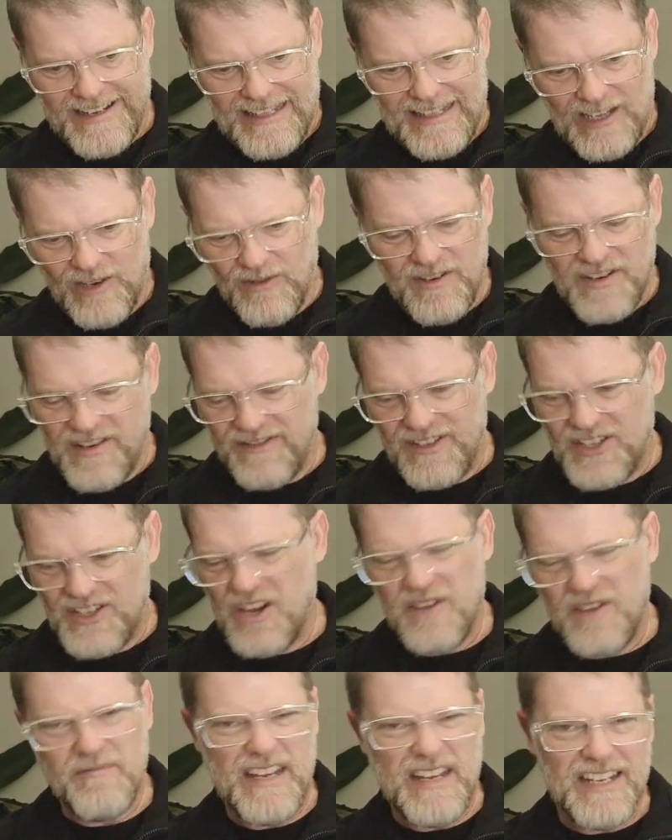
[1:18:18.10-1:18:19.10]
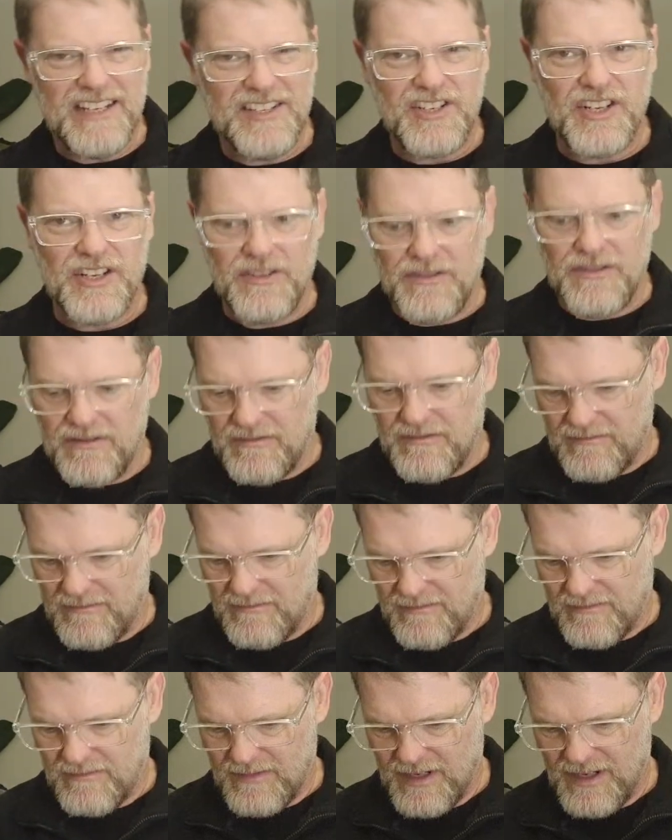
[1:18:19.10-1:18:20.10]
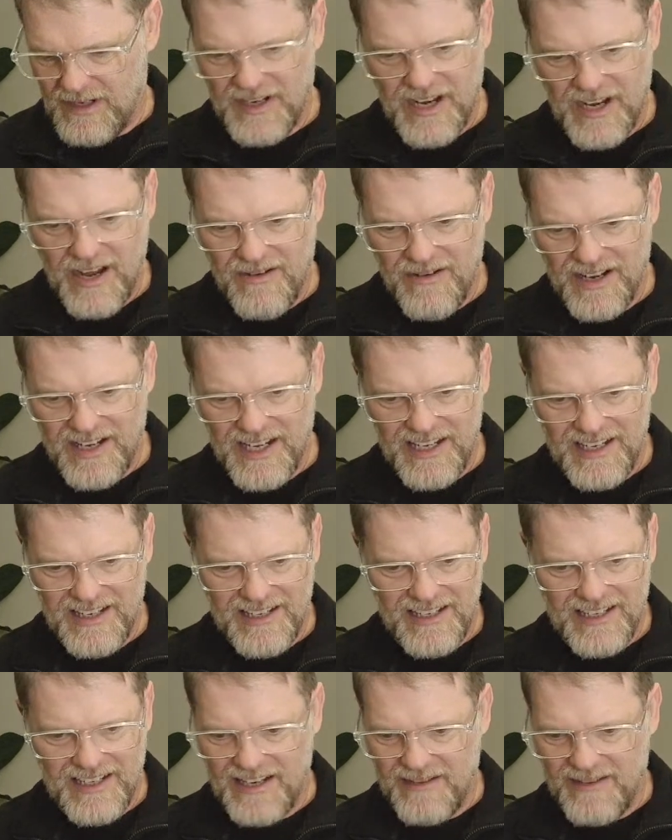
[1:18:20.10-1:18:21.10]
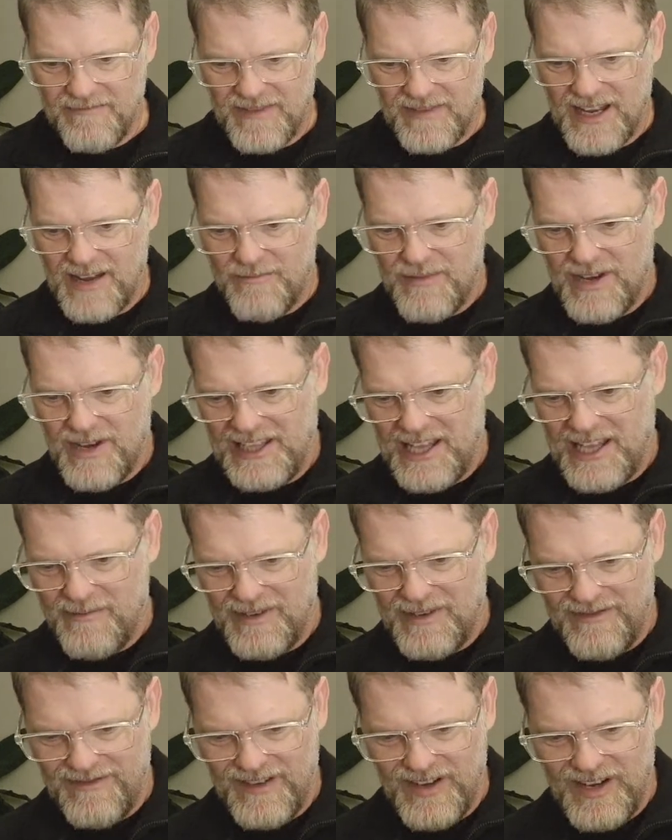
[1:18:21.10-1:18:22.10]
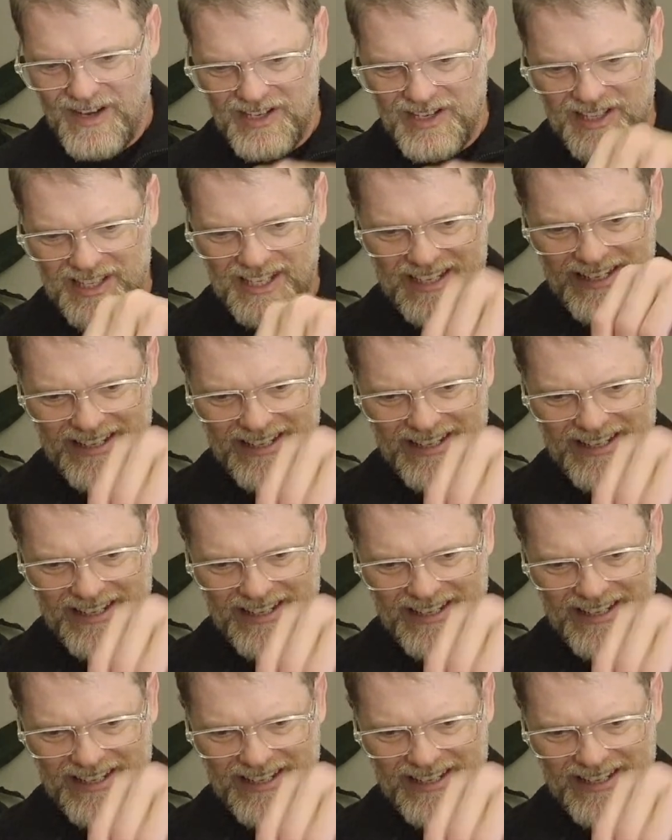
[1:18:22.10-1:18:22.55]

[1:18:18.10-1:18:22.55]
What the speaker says: Look what you've turned me into. Oh, no, I didn't cut my lemon first.